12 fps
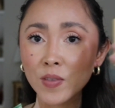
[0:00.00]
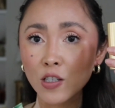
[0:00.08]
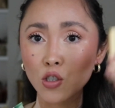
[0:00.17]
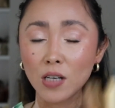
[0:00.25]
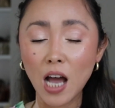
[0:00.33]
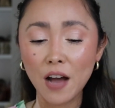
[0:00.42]

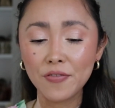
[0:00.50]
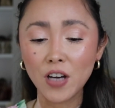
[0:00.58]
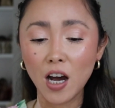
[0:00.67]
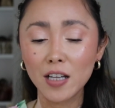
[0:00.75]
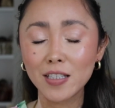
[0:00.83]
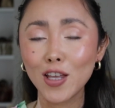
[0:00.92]
So now I've
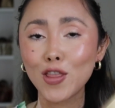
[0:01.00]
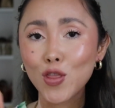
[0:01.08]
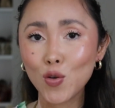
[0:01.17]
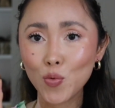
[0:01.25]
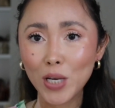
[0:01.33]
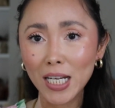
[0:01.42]
got
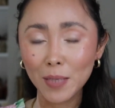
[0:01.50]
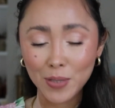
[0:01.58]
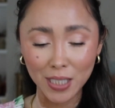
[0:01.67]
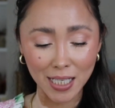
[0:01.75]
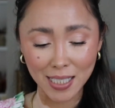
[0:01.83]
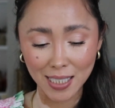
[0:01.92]
3
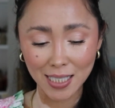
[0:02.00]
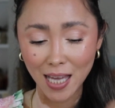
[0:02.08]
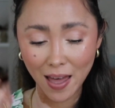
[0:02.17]
lipsticks